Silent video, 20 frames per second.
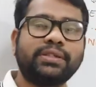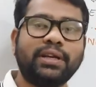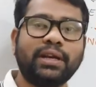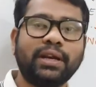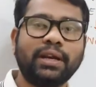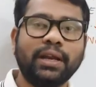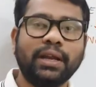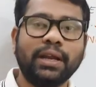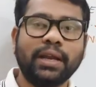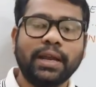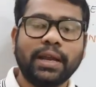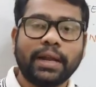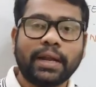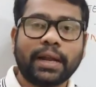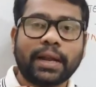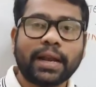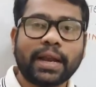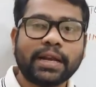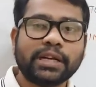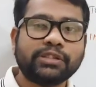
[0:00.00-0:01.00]
Children,
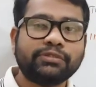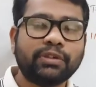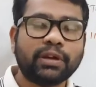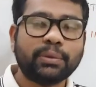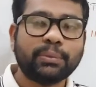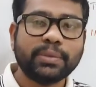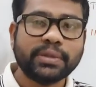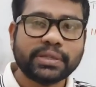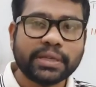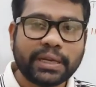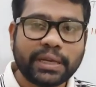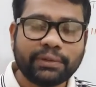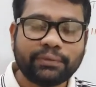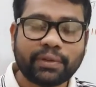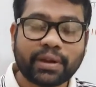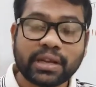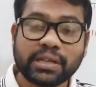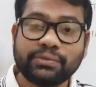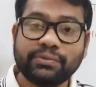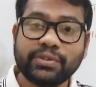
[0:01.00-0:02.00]
transformer is a
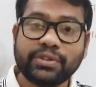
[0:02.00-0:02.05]
device